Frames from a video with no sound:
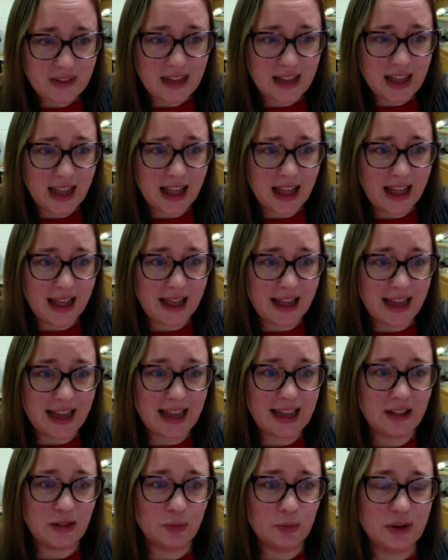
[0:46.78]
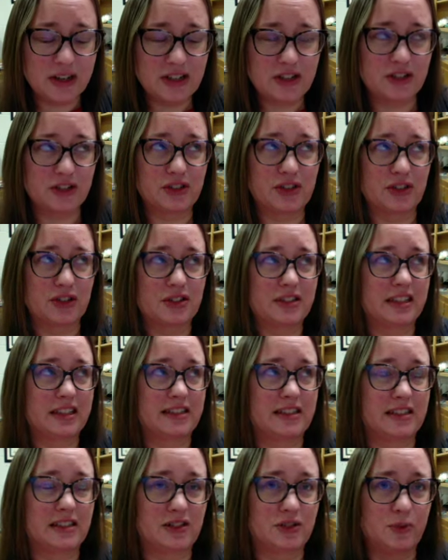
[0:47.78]
And winter
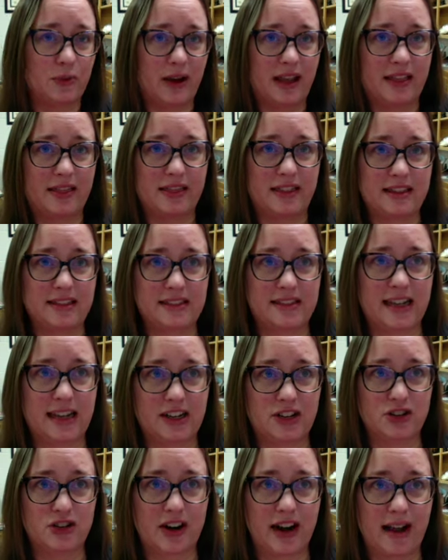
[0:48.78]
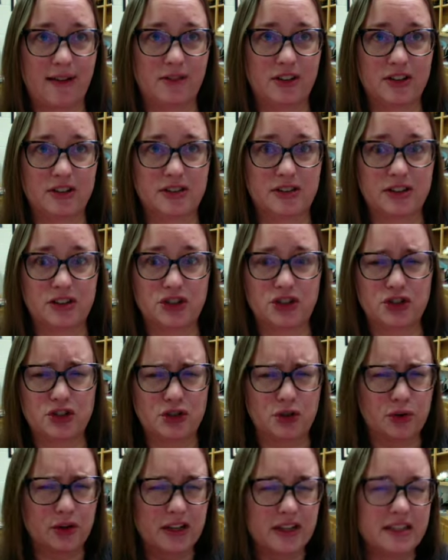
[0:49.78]
solstice is when the sun travels the
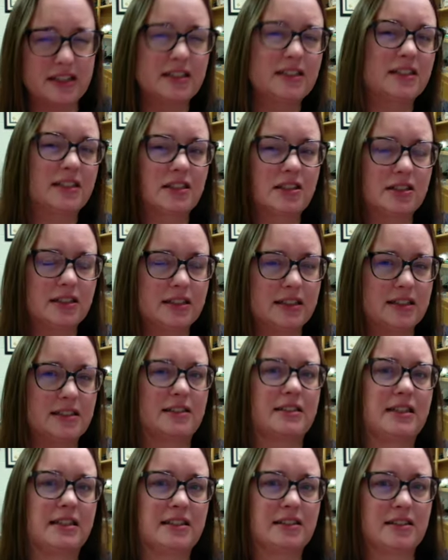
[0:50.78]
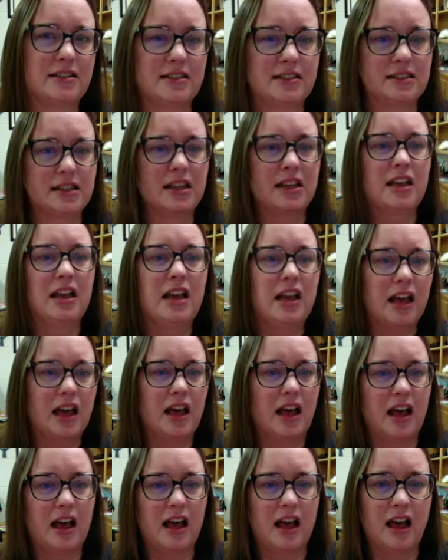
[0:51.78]
shortest distance
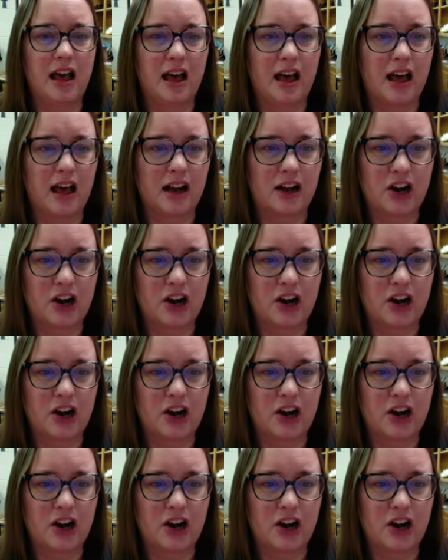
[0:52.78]
through